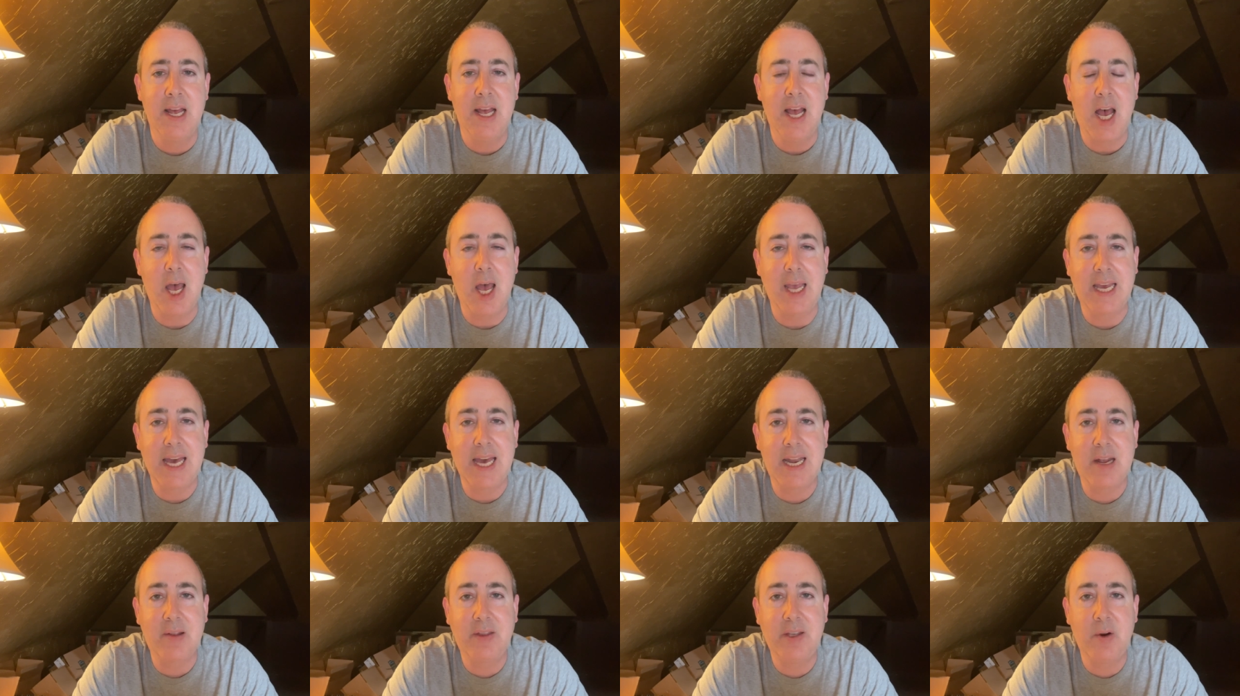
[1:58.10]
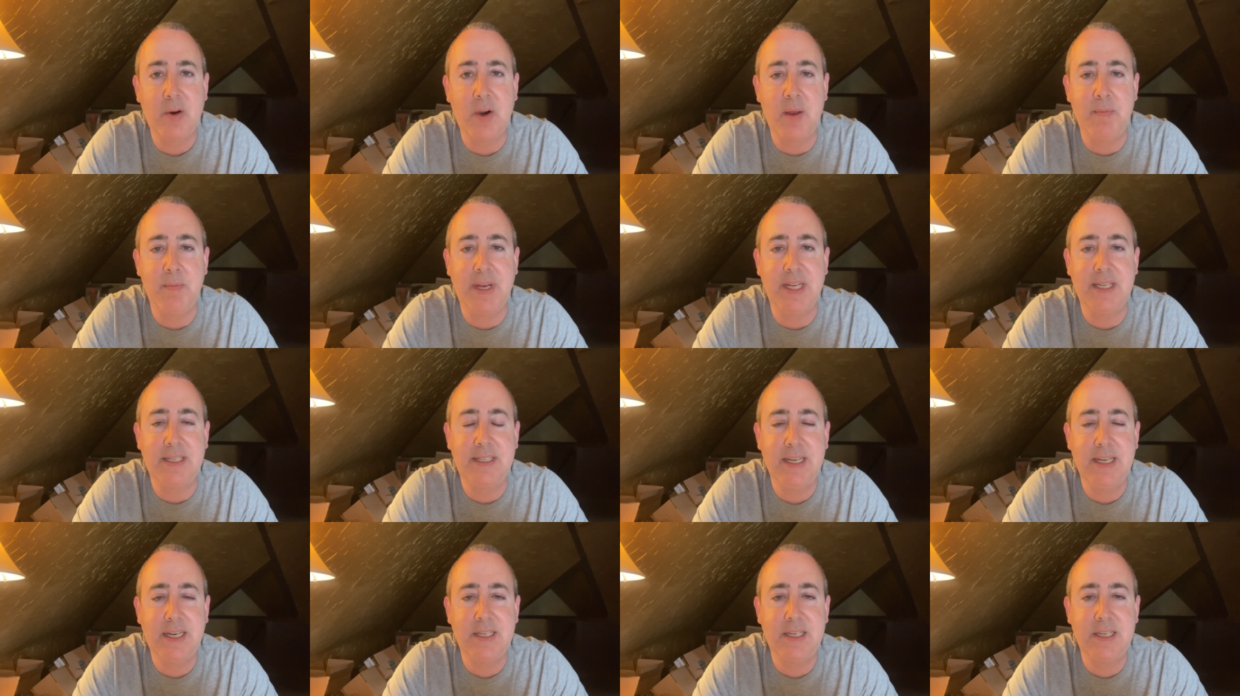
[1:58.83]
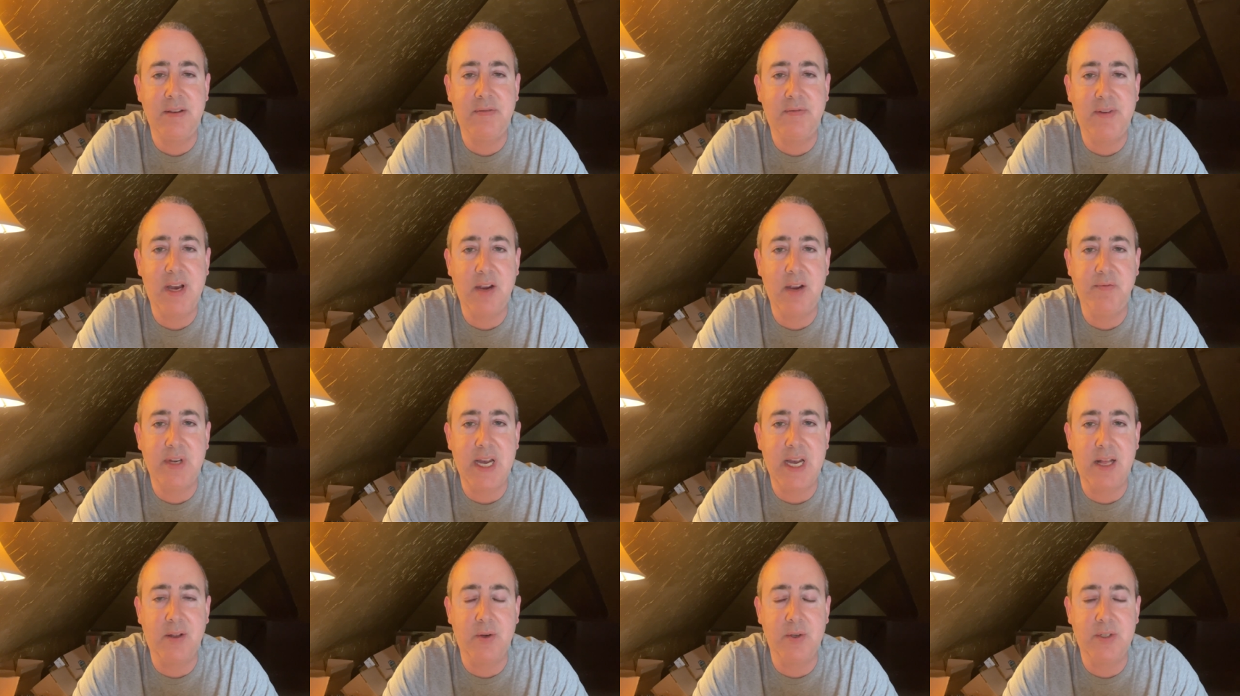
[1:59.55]
I got out there and I made
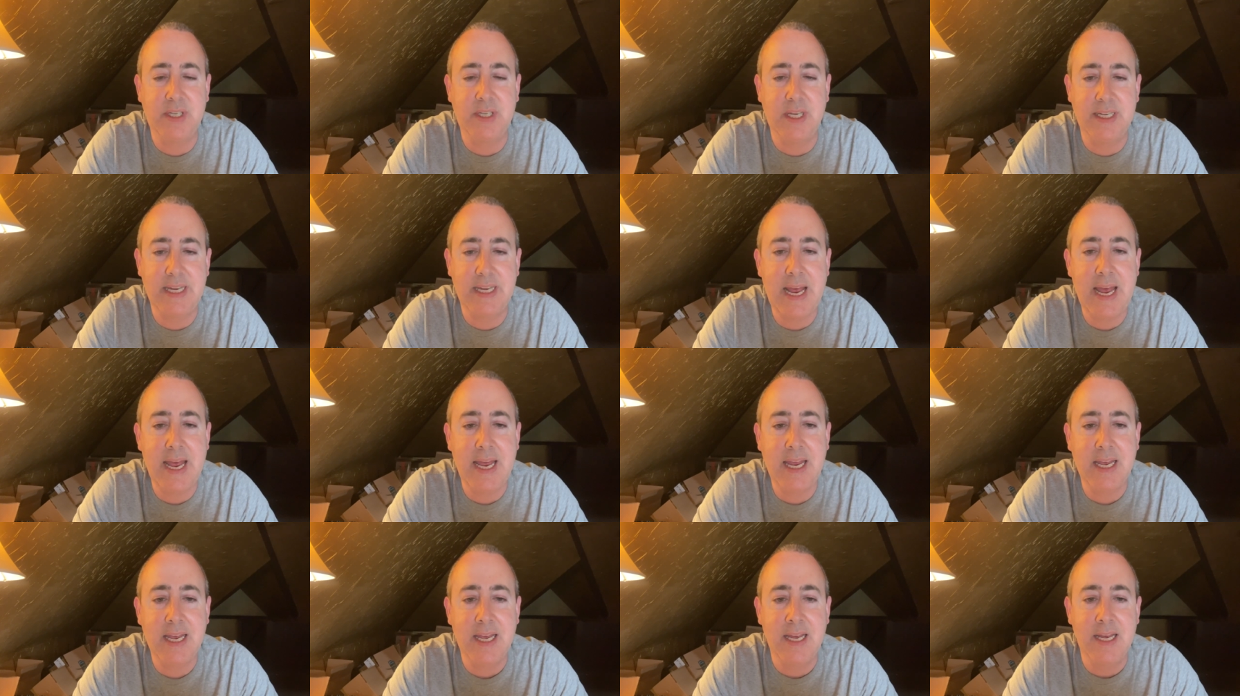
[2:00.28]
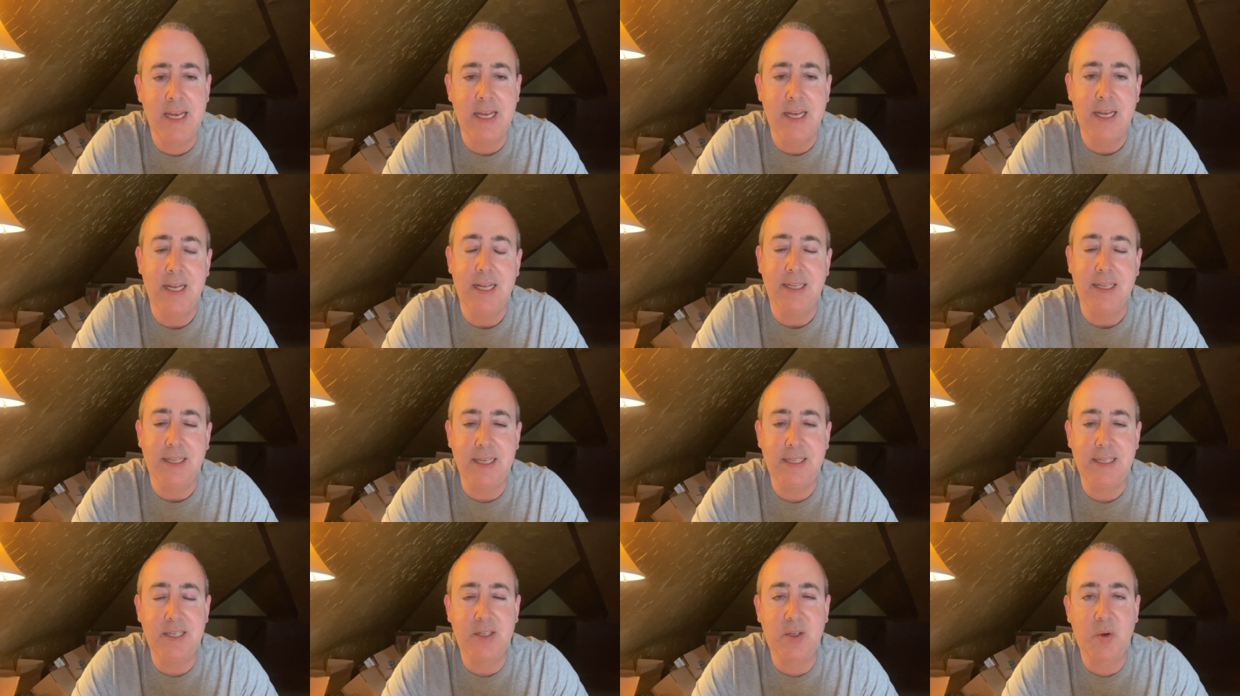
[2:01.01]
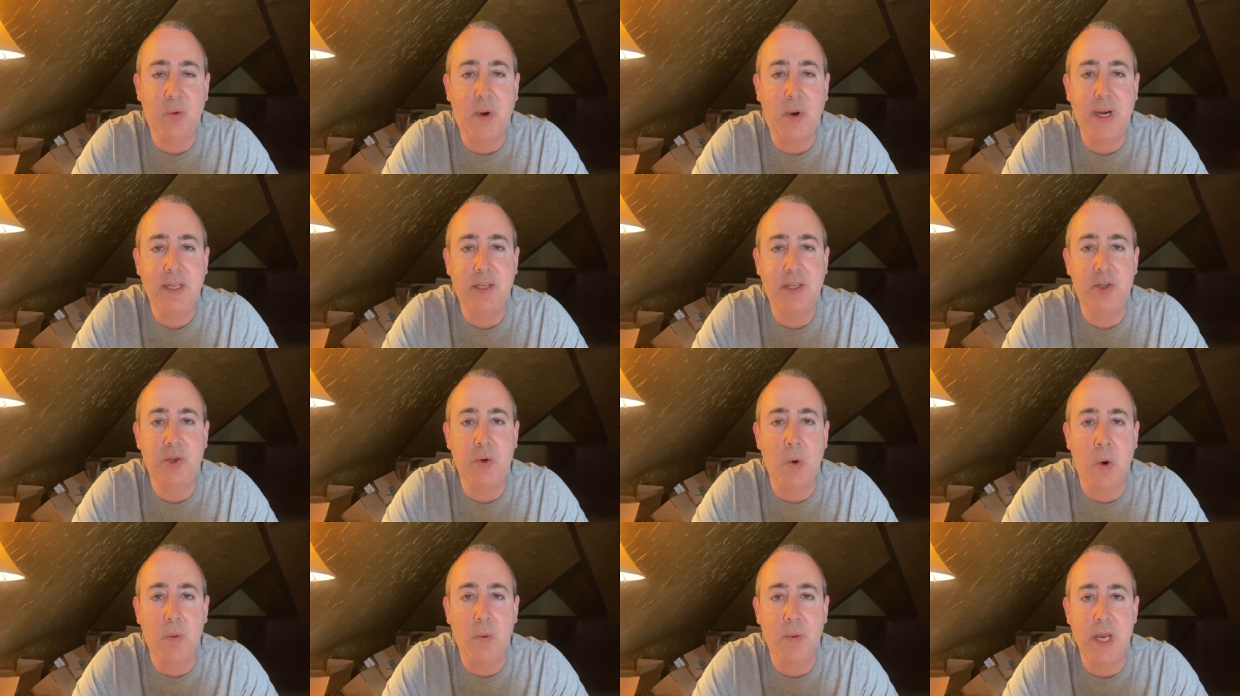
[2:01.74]
$65 today. This is quite the
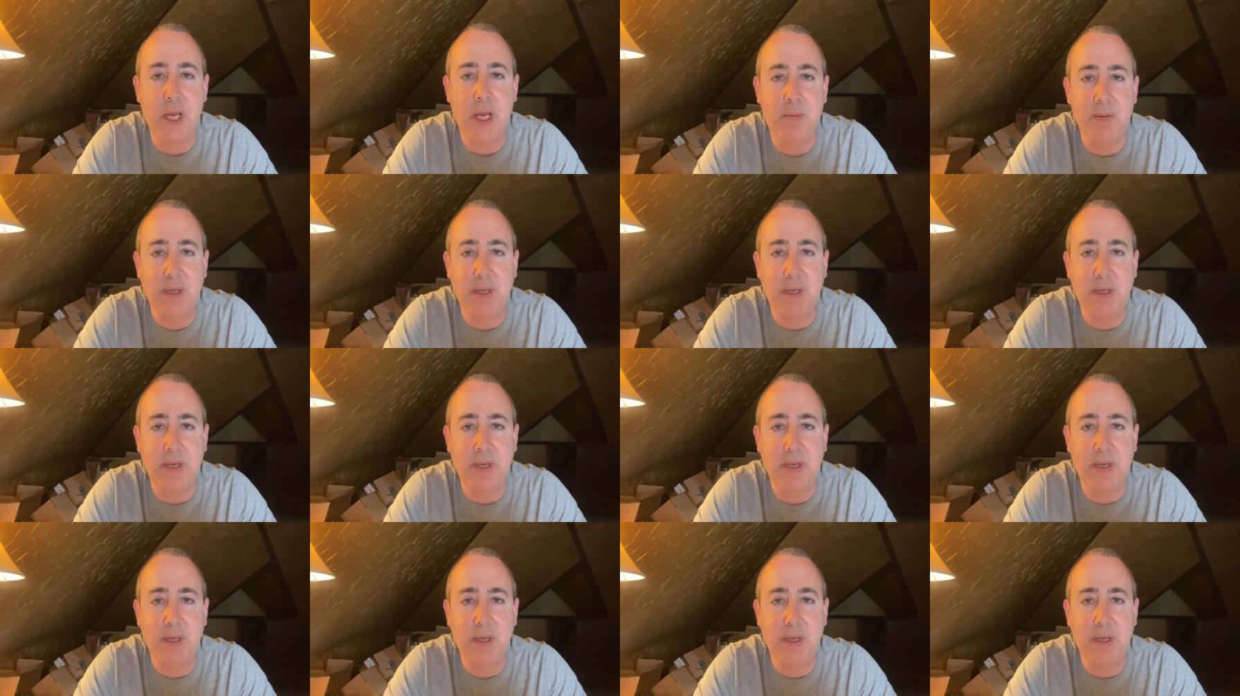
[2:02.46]
short week